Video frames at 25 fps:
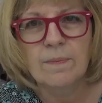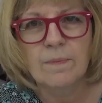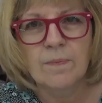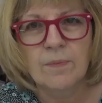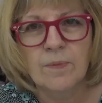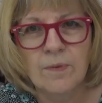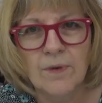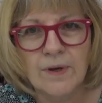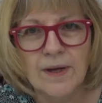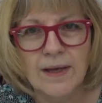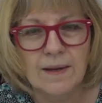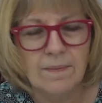
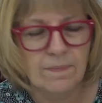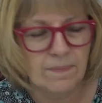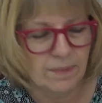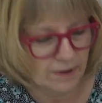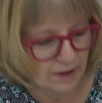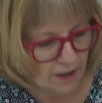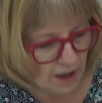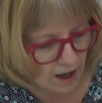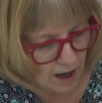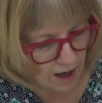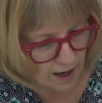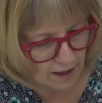pretty
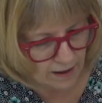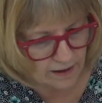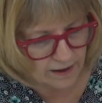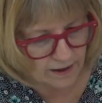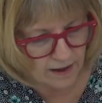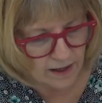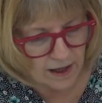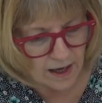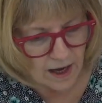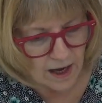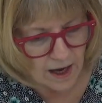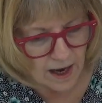block.
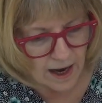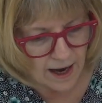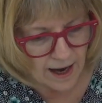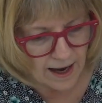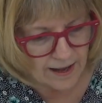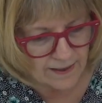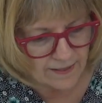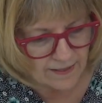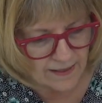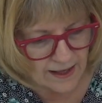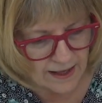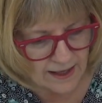
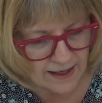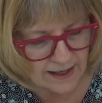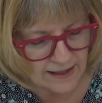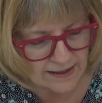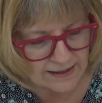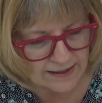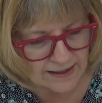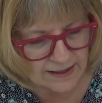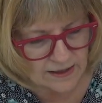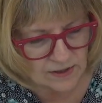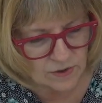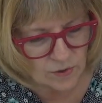I think
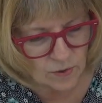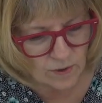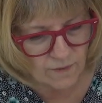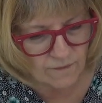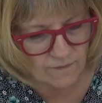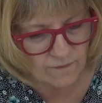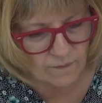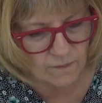it sort of